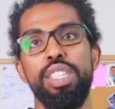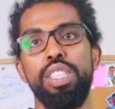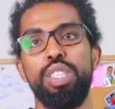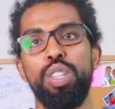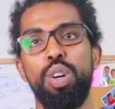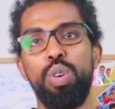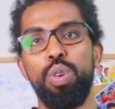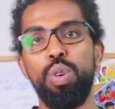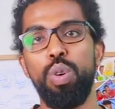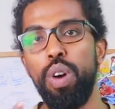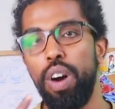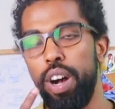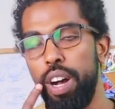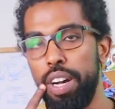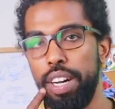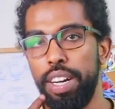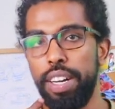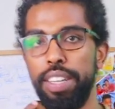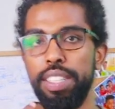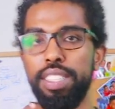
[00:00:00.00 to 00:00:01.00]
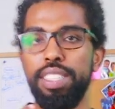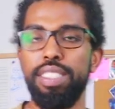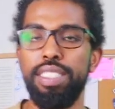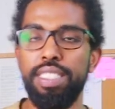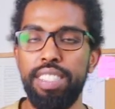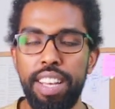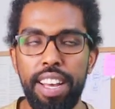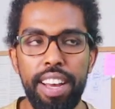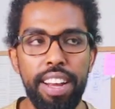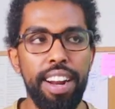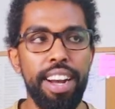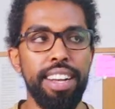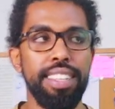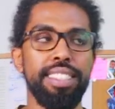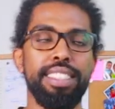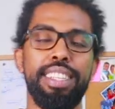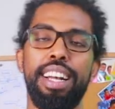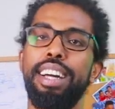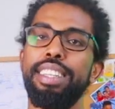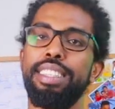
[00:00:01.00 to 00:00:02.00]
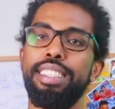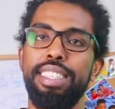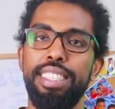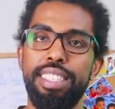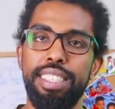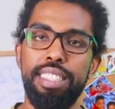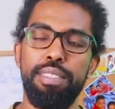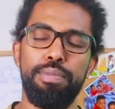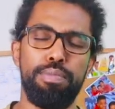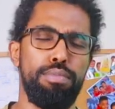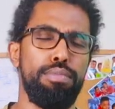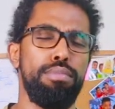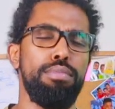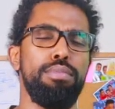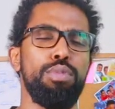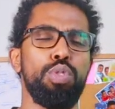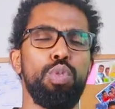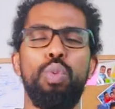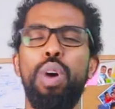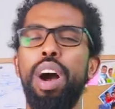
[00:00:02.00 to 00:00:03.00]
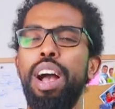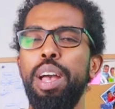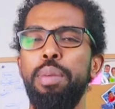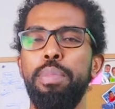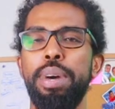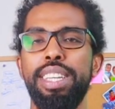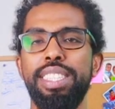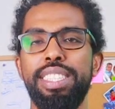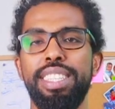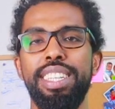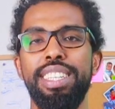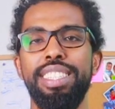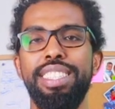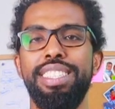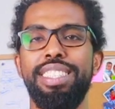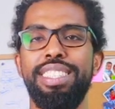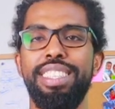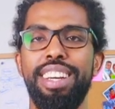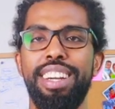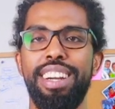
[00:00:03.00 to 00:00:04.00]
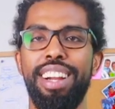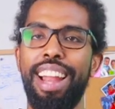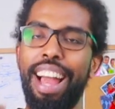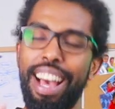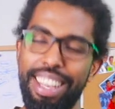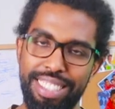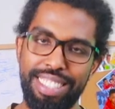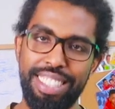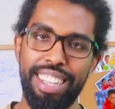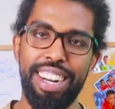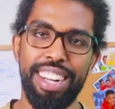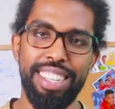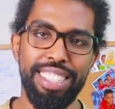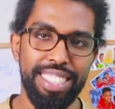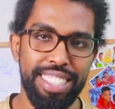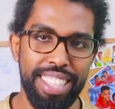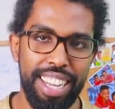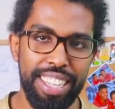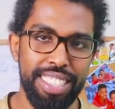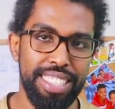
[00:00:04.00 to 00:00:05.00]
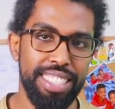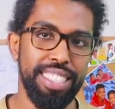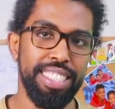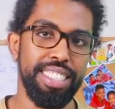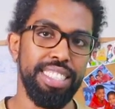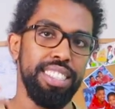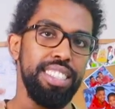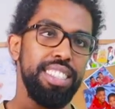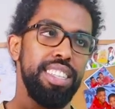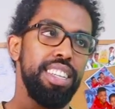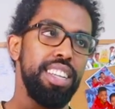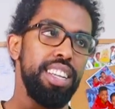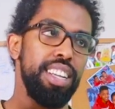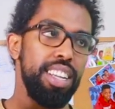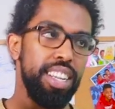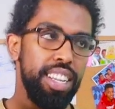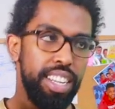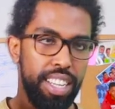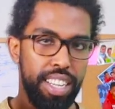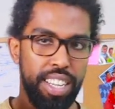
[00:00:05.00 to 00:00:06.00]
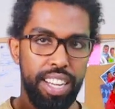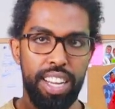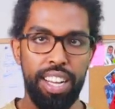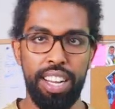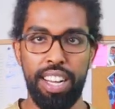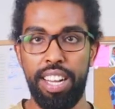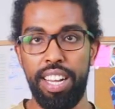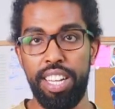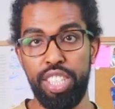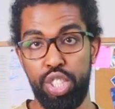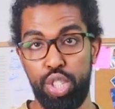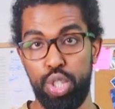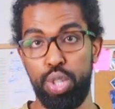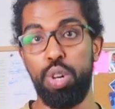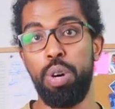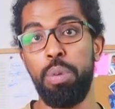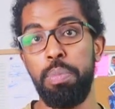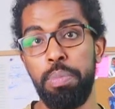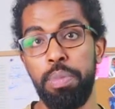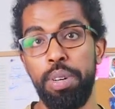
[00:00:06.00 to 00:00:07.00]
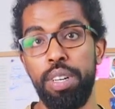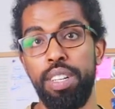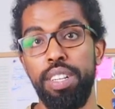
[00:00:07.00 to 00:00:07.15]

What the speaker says: So this year I started. Why am I saying this year? Last year I started a job.